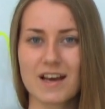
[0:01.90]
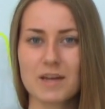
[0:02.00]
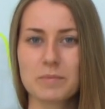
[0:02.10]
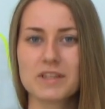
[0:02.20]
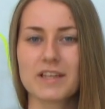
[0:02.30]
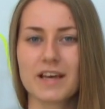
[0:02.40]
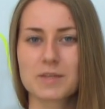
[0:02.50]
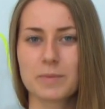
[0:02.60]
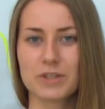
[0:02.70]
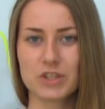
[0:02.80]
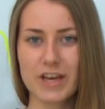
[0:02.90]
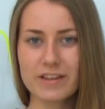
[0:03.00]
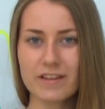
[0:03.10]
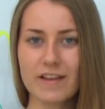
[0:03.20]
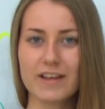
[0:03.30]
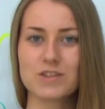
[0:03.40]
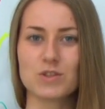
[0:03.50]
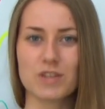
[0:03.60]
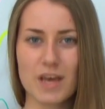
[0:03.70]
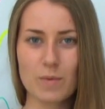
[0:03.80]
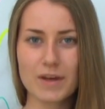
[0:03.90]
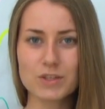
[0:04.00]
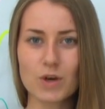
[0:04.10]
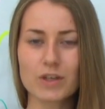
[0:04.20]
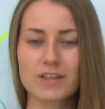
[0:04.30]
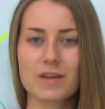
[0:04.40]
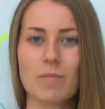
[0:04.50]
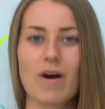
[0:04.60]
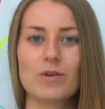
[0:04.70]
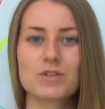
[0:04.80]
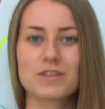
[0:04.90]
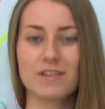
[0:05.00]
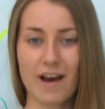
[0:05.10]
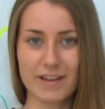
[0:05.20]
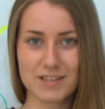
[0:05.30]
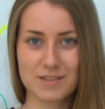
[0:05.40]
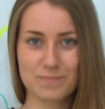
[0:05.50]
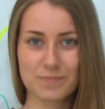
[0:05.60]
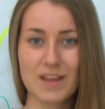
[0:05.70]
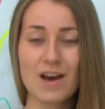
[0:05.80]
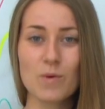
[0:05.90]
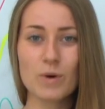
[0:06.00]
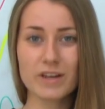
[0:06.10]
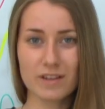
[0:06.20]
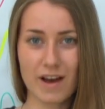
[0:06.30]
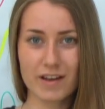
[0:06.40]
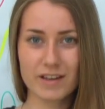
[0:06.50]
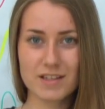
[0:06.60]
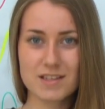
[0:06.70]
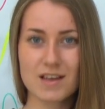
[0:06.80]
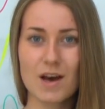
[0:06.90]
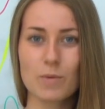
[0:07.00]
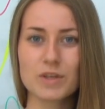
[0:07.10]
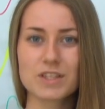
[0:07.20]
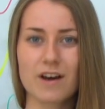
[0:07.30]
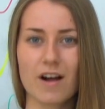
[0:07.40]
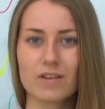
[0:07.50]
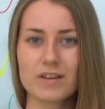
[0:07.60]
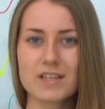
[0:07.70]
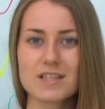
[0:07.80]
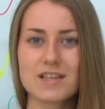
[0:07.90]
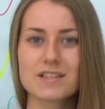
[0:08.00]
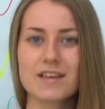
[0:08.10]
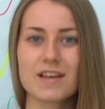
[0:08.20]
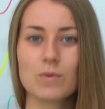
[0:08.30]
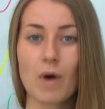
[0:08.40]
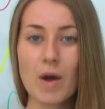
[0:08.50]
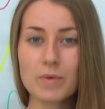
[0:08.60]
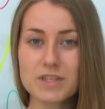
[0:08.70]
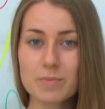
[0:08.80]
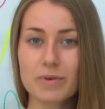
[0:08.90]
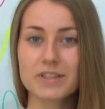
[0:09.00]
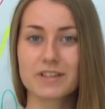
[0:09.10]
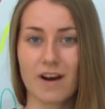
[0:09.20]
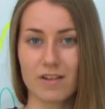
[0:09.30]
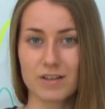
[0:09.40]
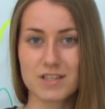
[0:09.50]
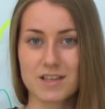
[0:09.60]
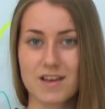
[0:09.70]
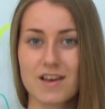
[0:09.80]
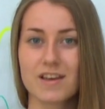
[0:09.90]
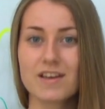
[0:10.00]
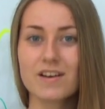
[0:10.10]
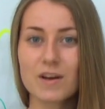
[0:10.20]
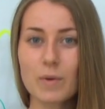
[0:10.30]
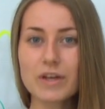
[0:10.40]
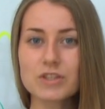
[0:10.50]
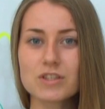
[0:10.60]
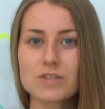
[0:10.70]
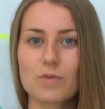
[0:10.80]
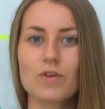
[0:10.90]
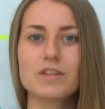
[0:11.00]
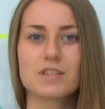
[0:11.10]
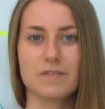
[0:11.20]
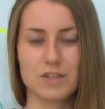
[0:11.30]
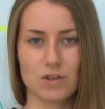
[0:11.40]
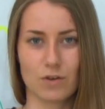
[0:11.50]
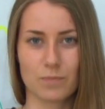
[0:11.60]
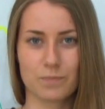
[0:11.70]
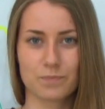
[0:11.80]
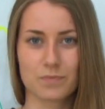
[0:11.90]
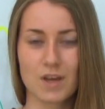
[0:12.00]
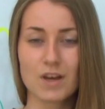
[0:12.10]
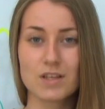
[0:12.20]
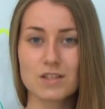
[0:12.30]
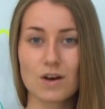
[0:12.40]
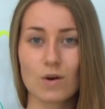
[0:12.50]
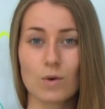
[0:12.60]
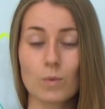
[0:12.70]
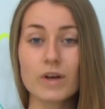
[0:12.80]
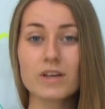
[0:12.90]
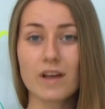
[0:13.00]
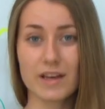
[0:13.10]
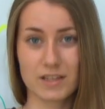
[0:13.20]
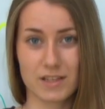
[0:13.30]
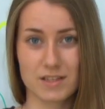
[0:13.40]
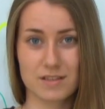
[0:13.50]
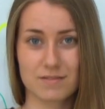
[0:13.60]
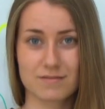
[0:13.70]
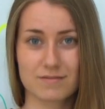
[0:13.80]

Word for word: Assignment Expert channel and today we are talking about light. What a light is, what color is it and why we separate colors. Here are questions for this video. So, what a light is?